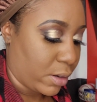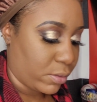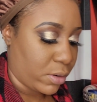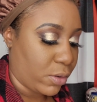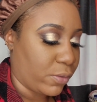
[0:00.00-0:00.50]
I
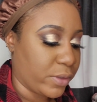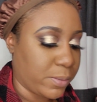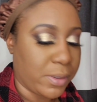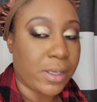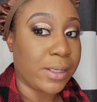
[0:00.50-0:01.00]
don't know if
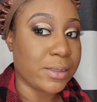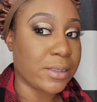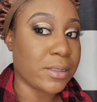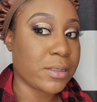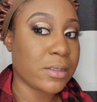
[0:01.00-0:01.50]
it's
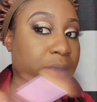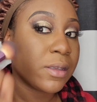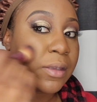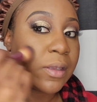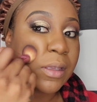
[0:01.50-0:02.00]
because it's
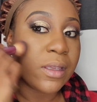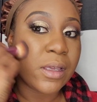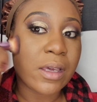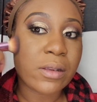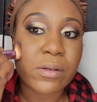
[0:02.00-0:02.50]

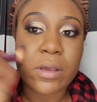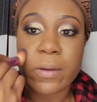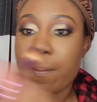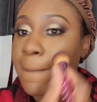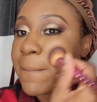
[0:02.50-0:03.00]
I don't
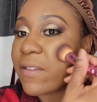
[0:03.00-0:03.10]
know.